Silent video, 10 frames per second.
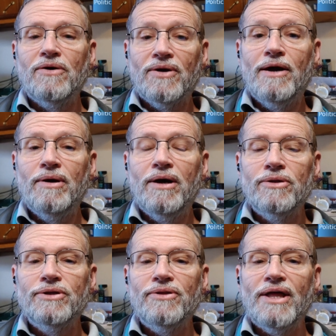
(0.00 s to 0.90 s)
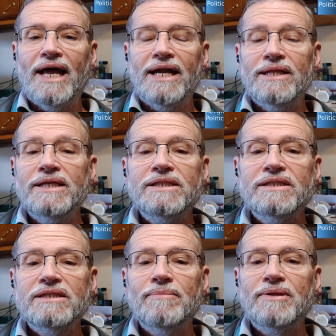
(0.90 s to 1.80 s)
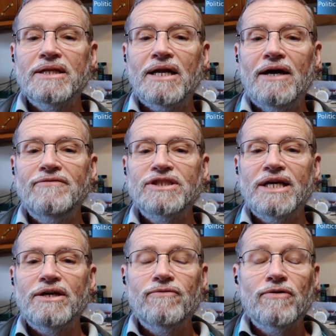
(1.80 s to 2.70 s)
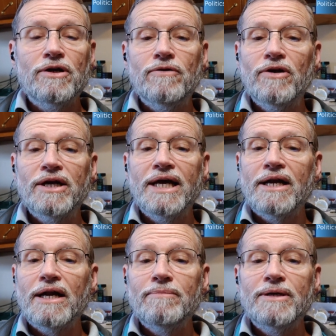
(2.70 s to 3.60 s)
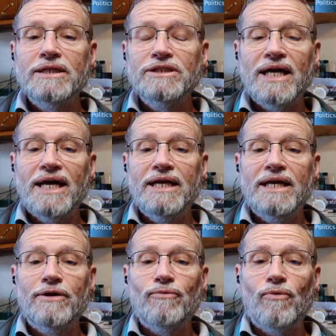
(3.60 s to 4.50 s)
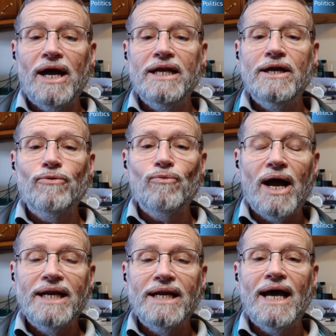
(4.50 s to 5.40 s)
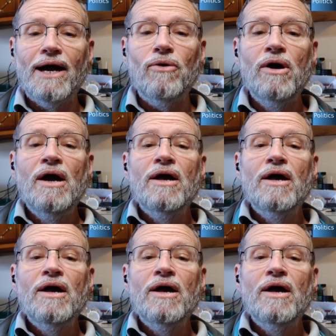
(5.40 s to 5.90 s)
Okay, we all know that. And this is something that I've said over and over again, and I'm going to say it again right here, right now.